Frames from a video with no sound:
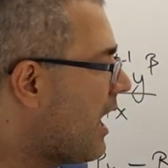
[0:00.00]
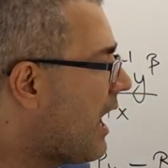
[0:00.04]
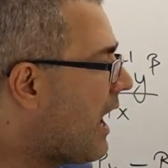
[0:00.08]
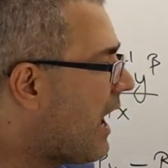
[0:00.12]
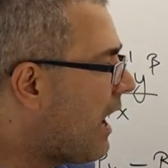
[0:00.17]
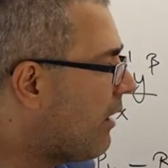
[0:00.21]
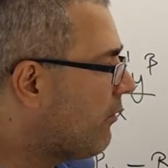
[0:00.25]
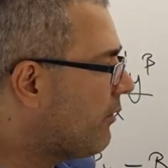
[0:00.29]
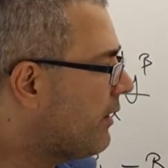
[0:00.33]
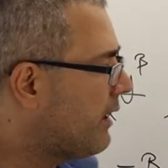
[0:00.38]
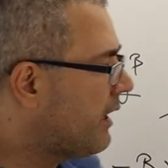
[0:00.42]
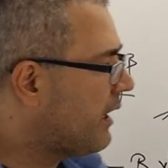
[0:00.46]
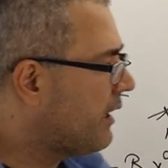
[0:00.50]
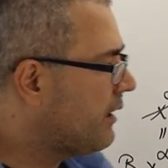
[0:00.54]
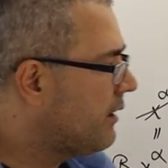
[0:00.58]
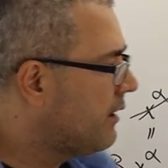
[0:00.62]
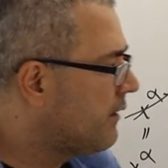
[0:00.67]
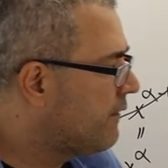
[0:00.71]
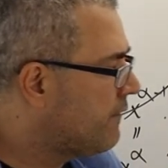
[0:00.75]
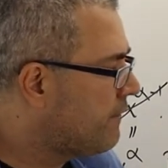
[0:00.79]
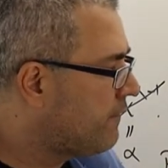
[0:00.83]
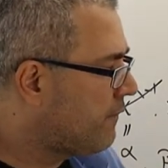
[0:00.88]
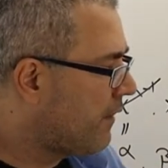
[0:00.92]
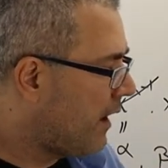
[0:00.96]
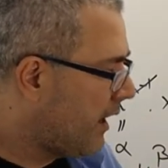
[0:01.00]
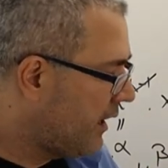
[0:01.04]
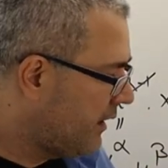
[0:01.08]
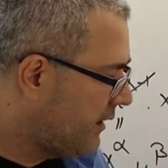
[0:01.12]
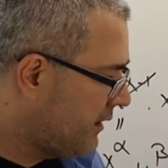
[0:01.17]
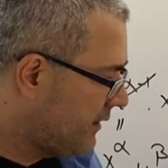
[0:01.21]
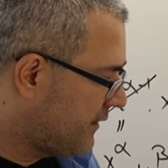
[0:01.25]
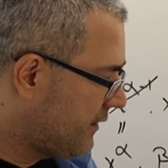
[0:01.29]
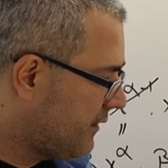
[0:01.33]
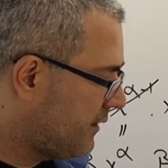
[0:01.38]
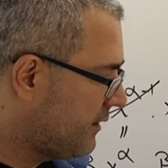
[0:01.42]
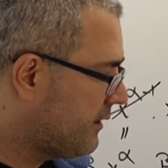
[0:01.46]
How can I find
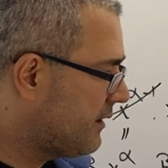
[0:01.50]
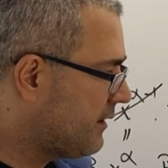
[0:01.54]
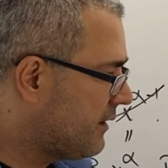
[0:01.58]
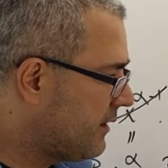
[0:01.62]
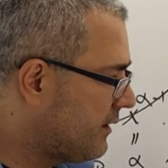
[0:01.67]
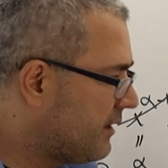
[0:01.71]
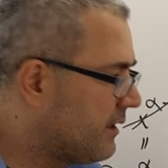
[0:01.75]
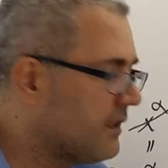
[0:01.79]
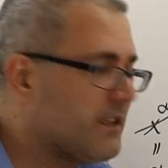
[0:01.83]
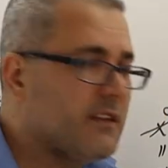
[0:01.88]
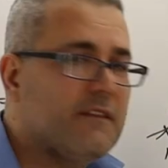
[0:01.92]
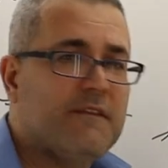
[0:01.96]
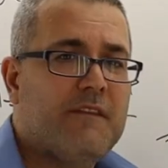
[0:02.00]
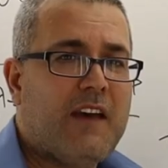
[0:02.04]
the